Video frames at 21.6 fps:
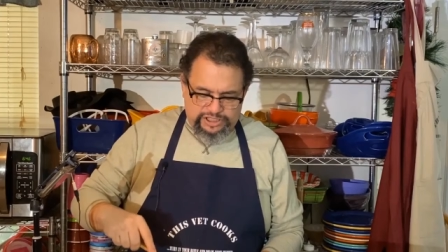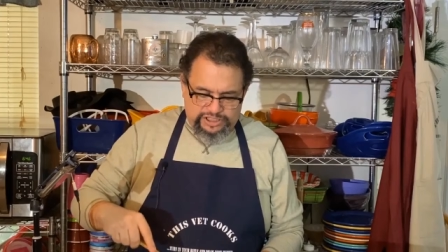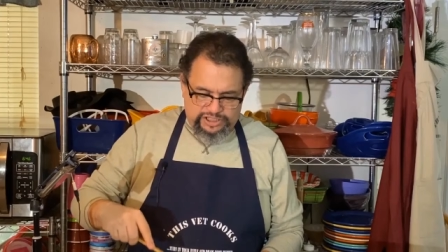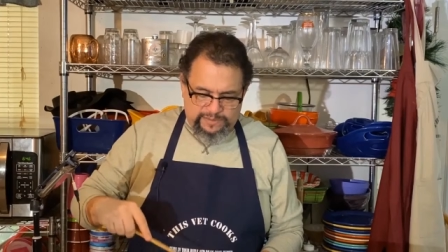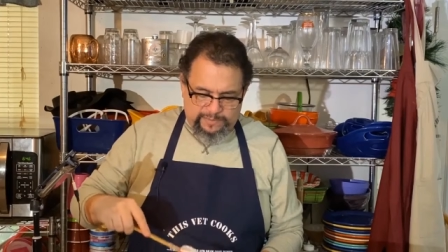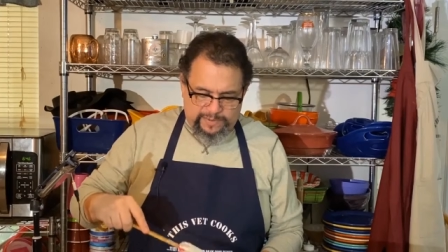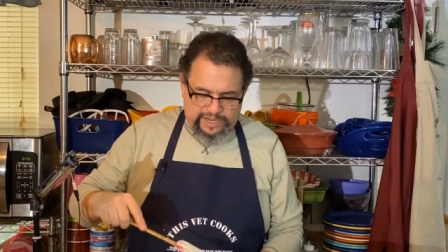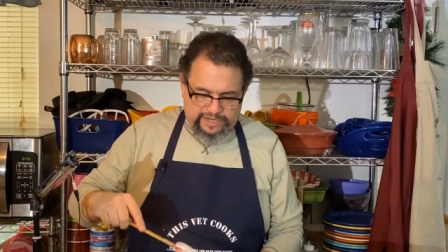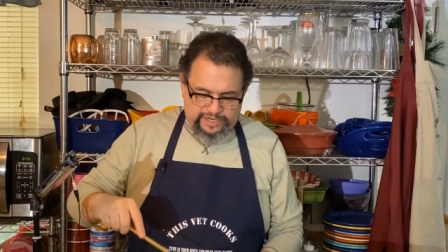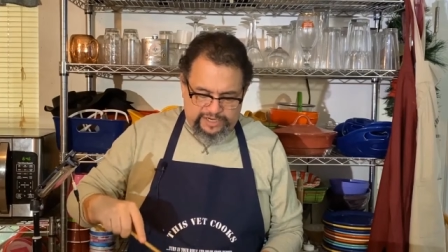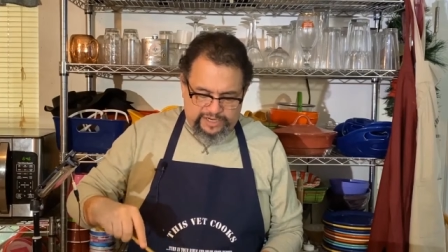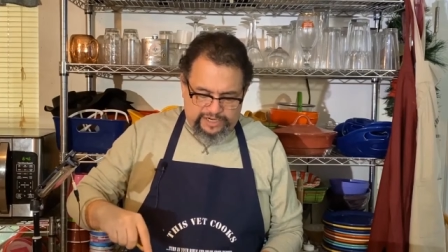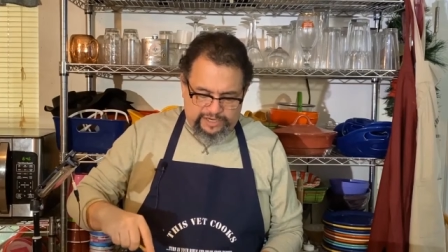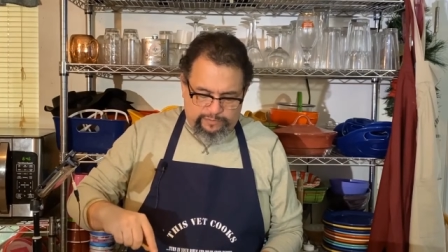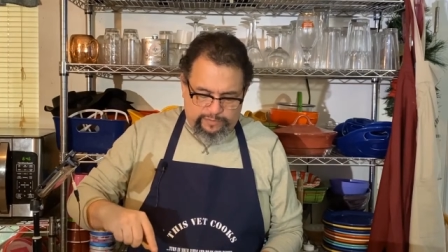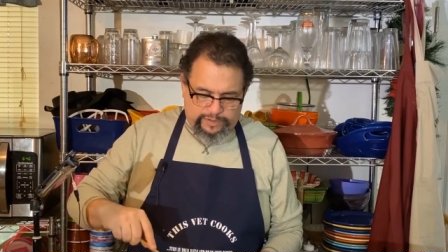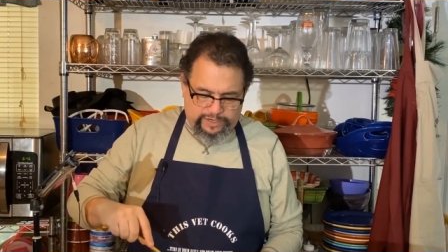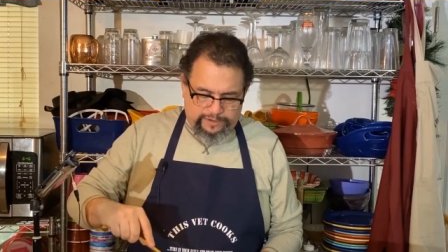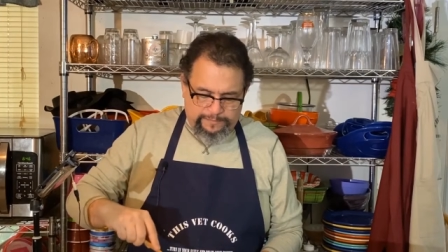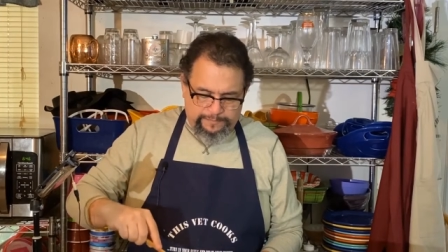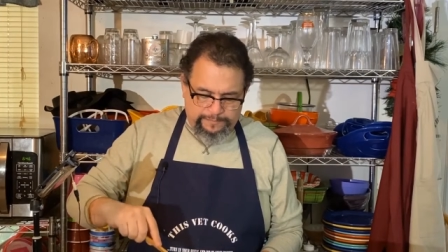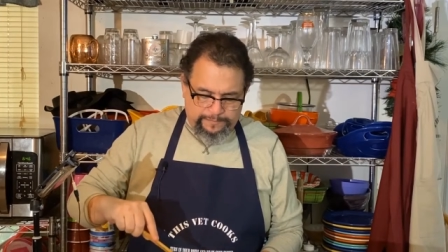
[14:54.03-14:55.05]
just about
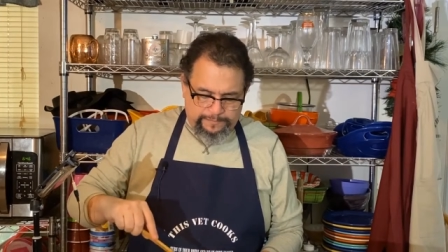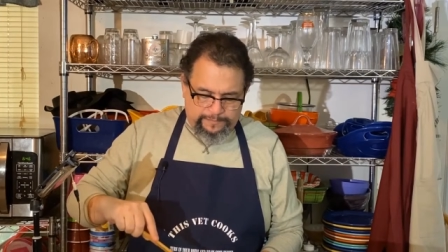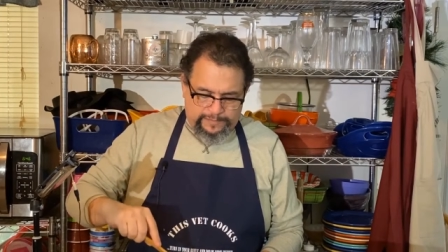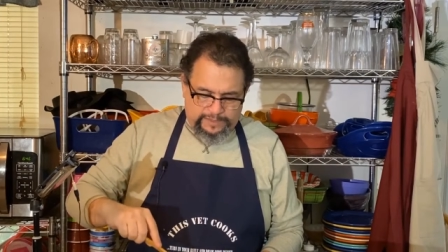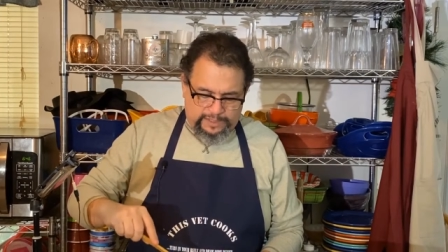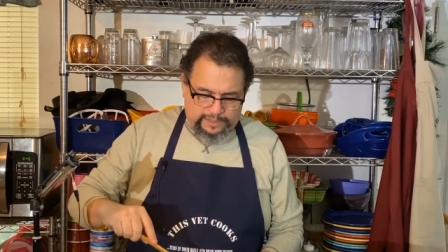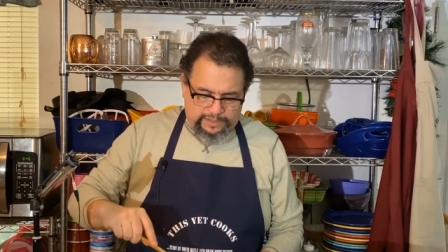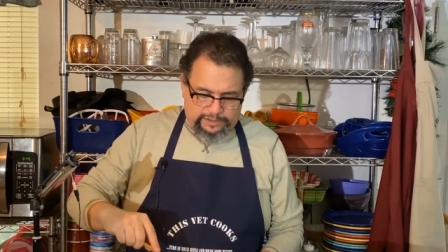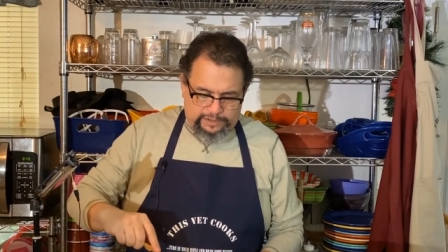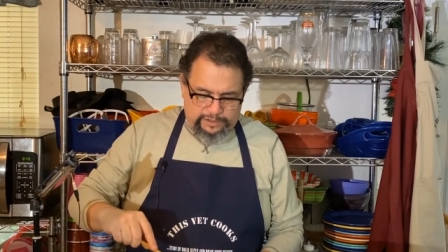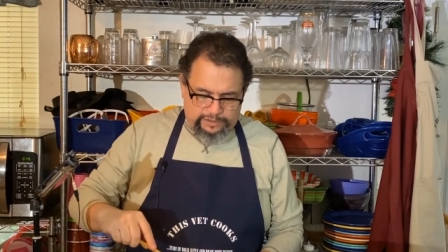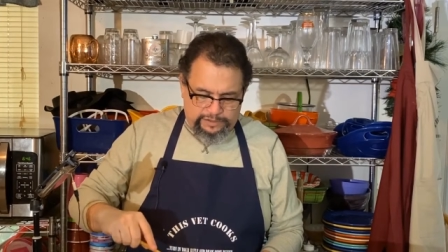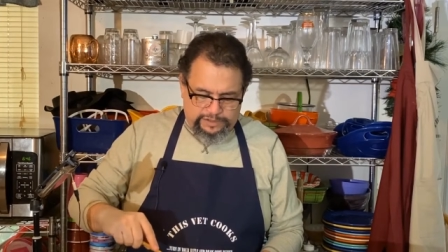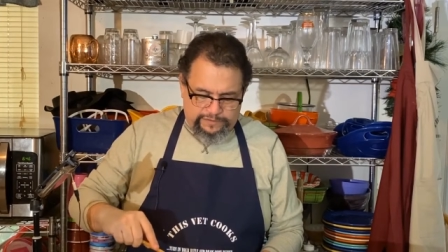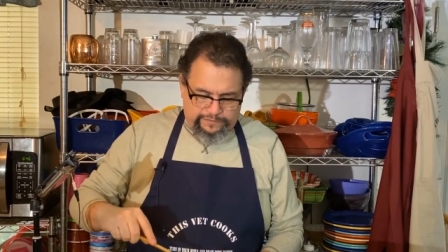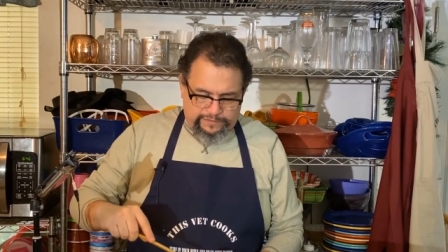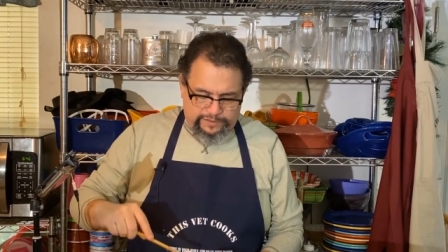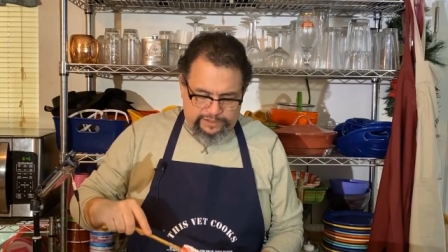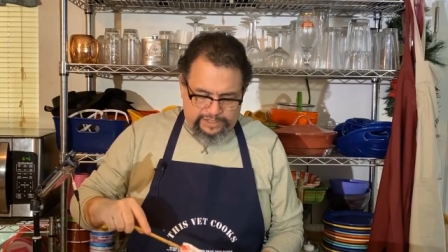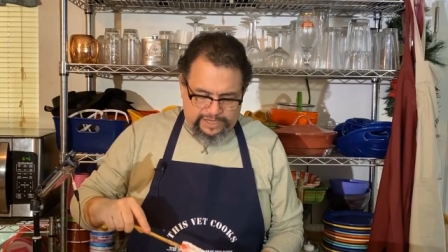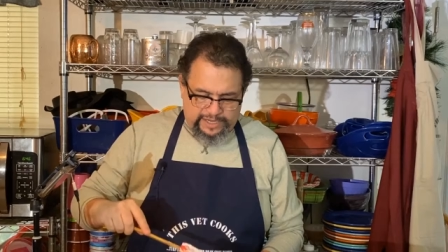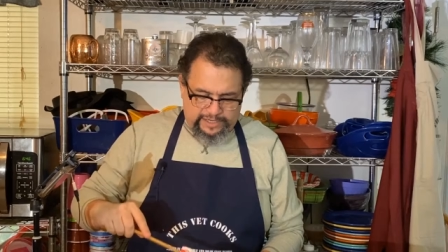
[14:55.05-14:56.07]
anywhere. those
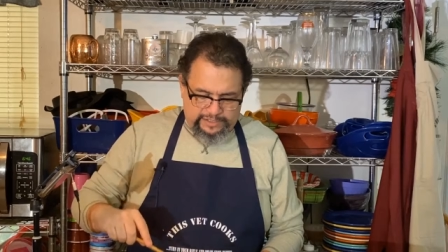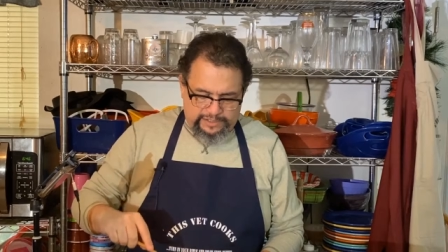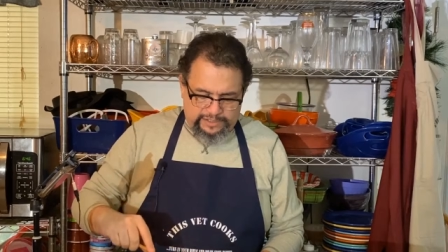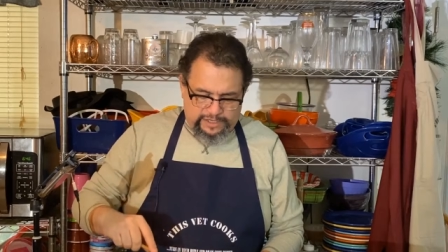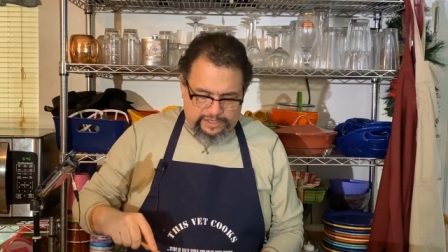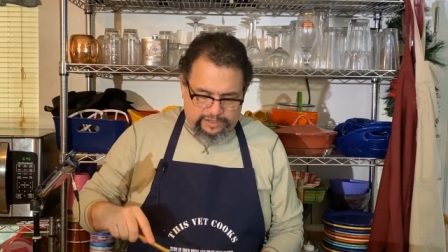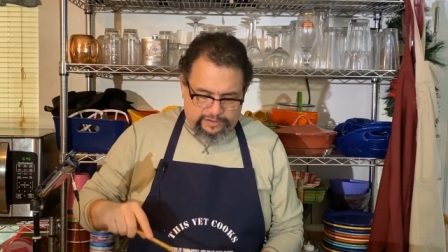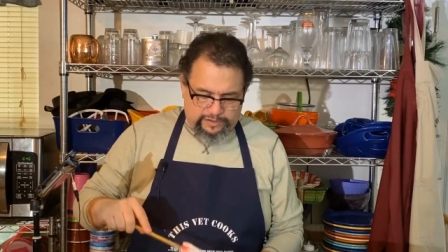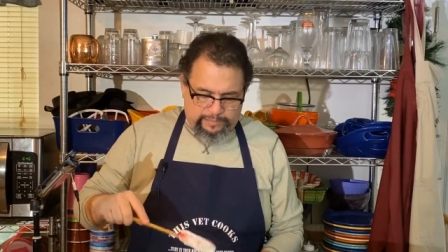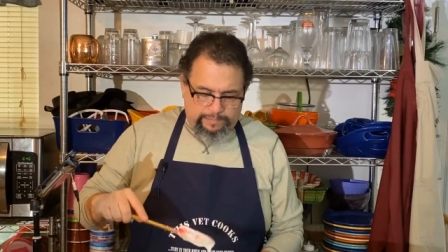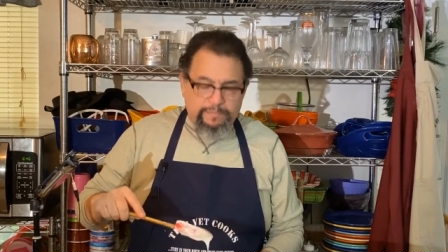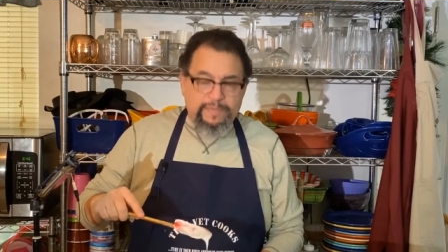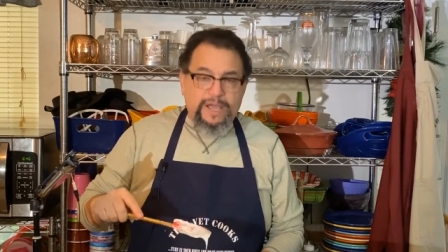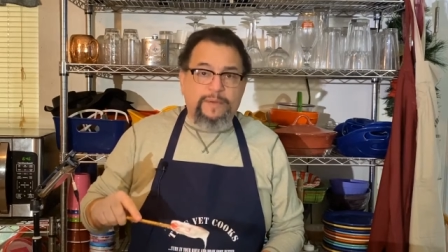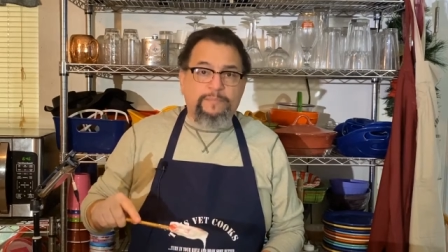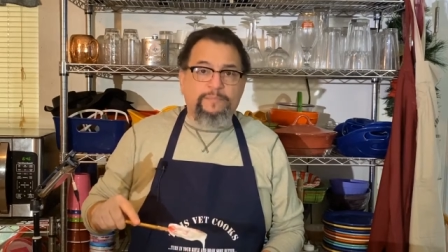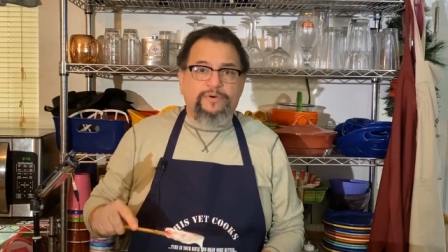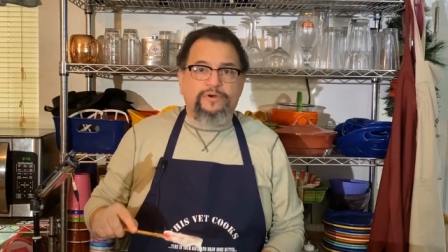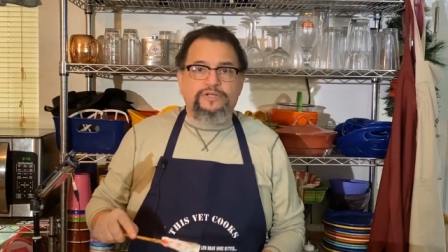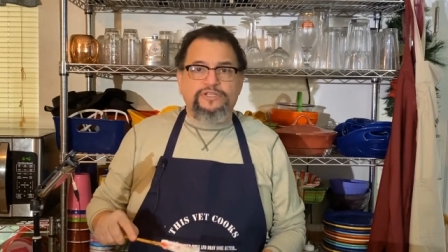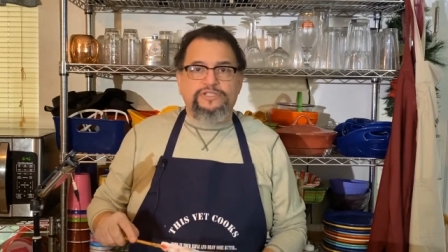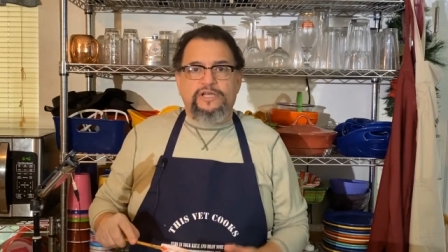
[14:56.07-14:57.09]
of you that are
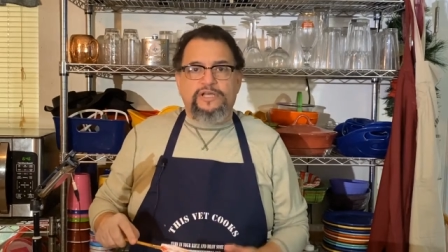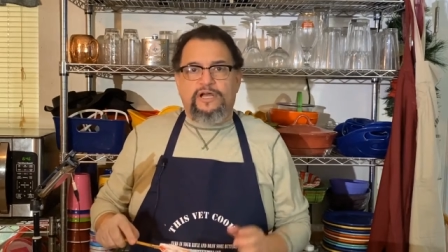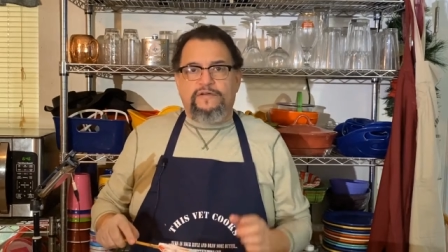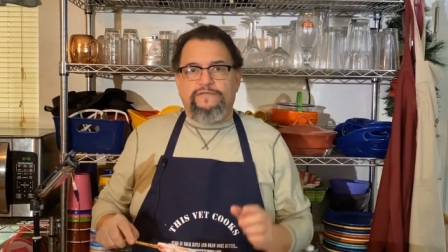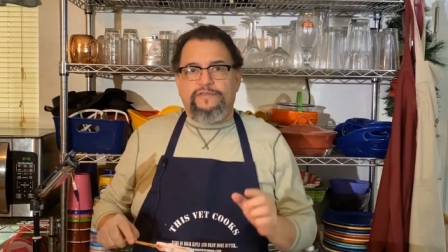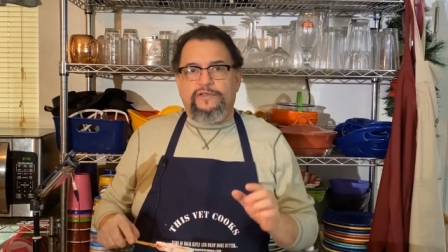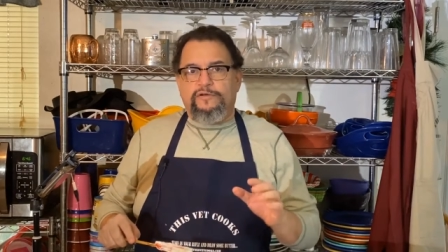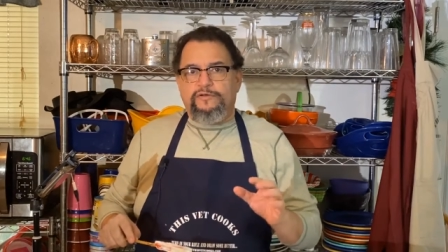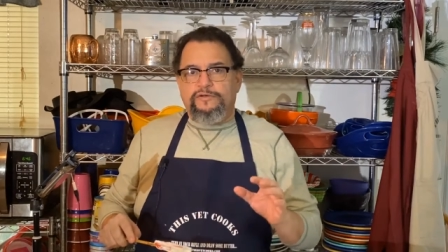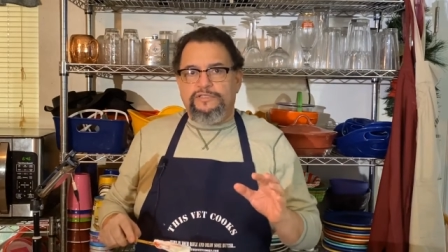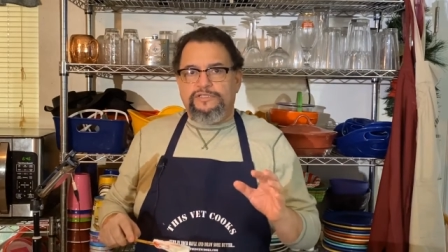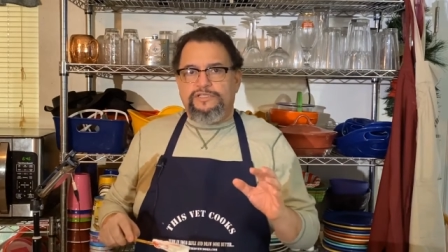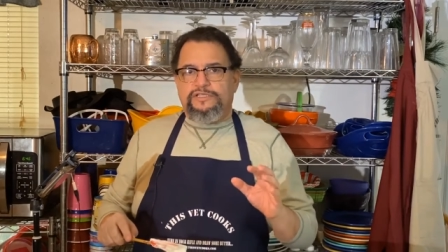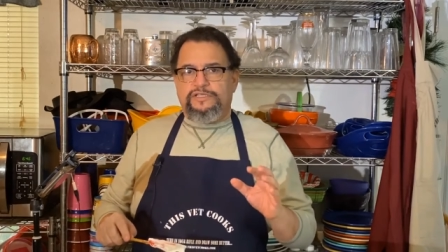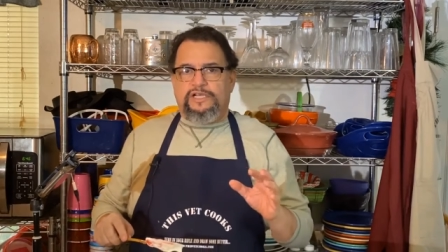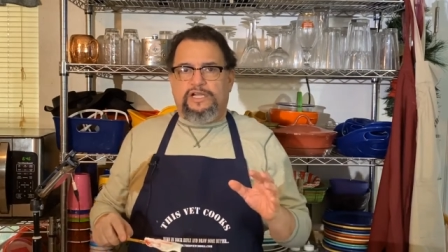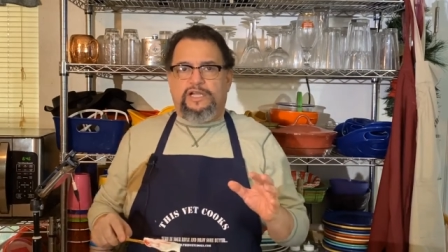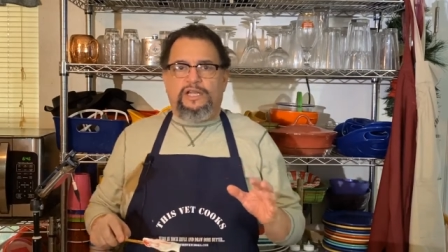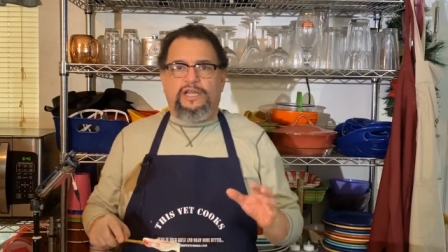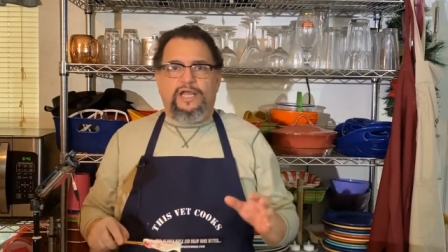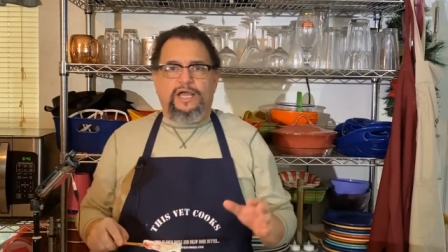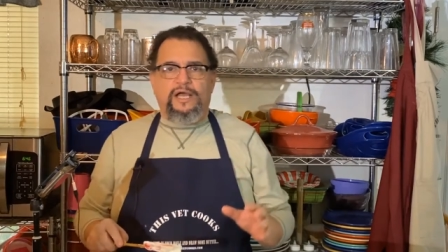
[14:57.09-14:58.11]
members of those
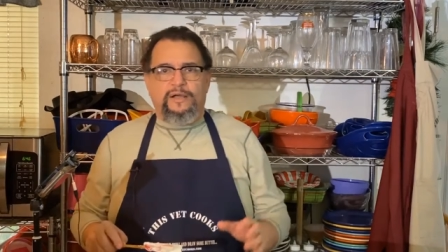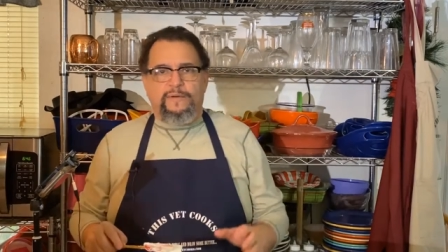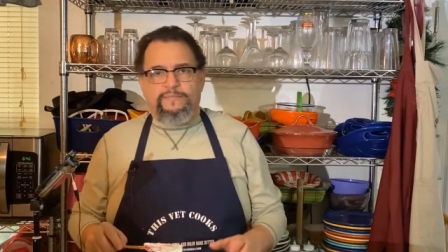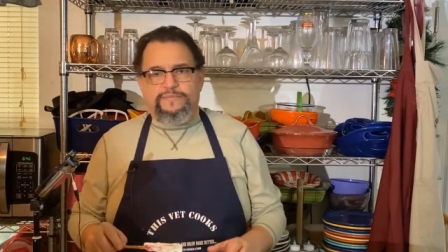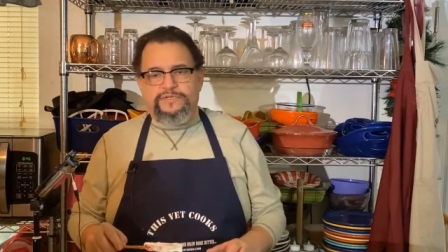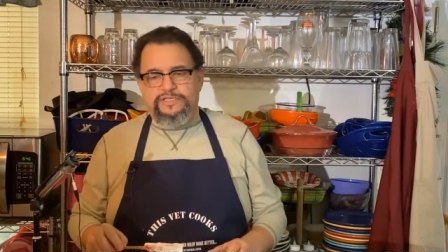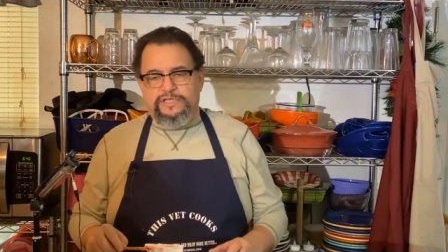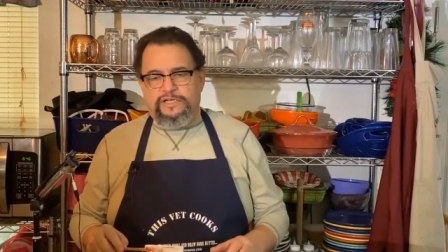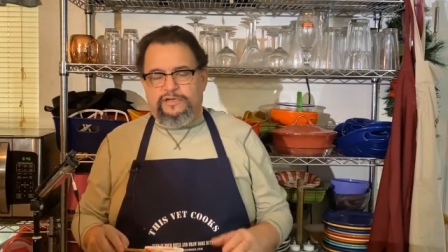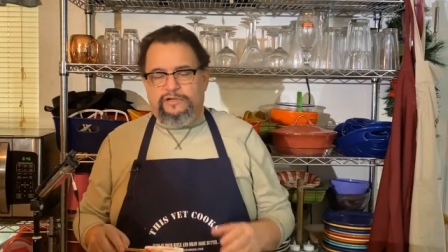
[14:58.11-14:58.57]
clubs,